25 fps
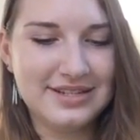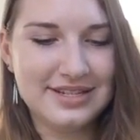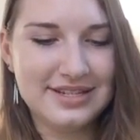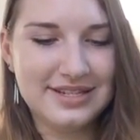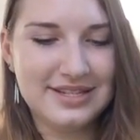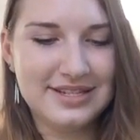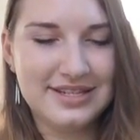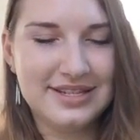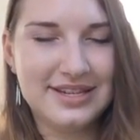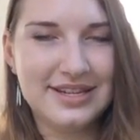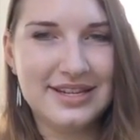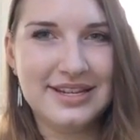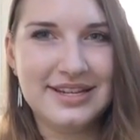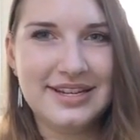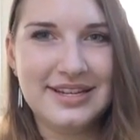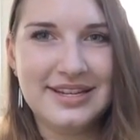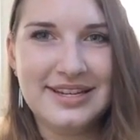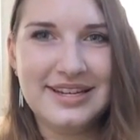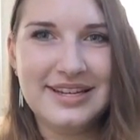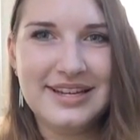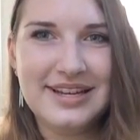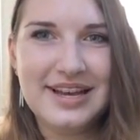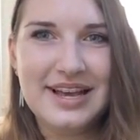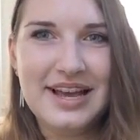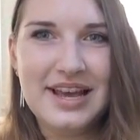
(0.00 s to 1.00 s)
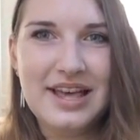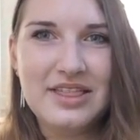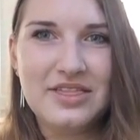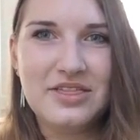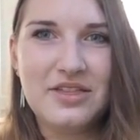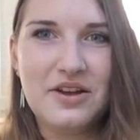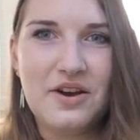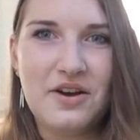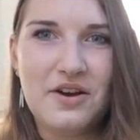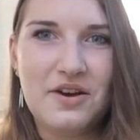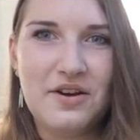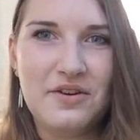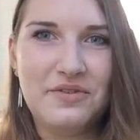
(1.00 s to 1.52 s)
Just
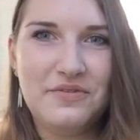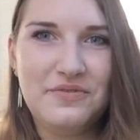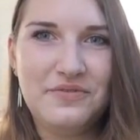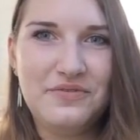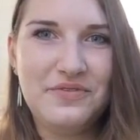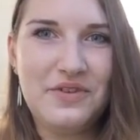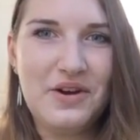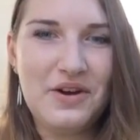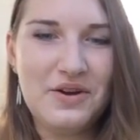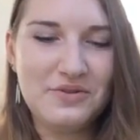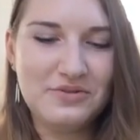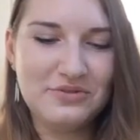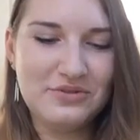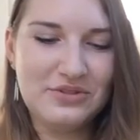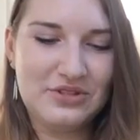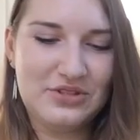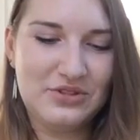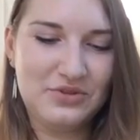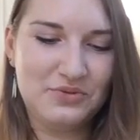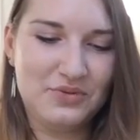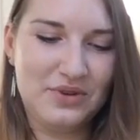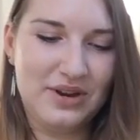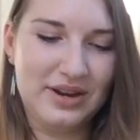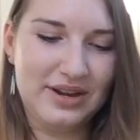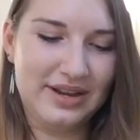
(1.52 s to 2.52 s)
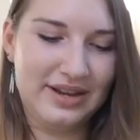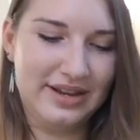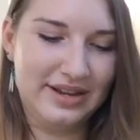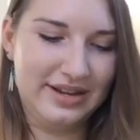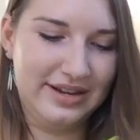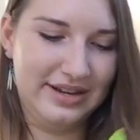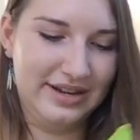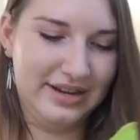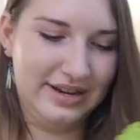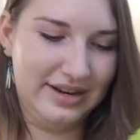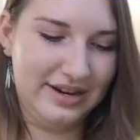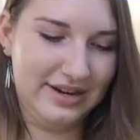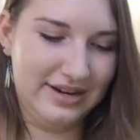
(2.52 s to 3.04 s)
the phone's
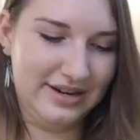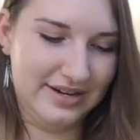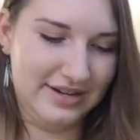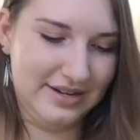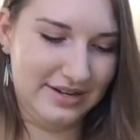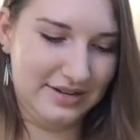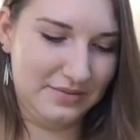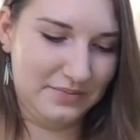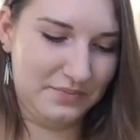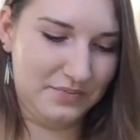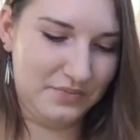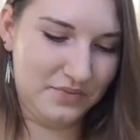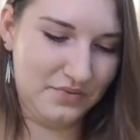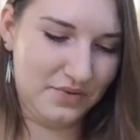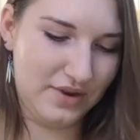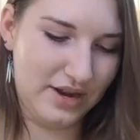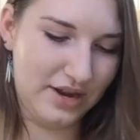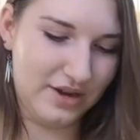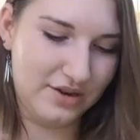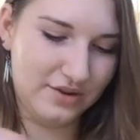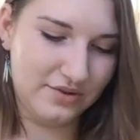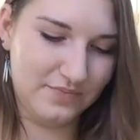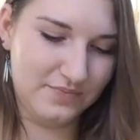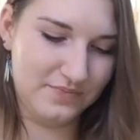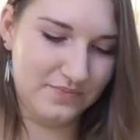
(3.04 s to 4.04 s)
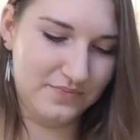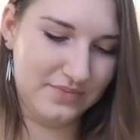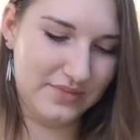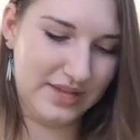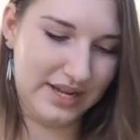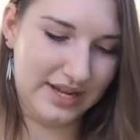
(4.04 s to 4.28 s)
ringing here, and well,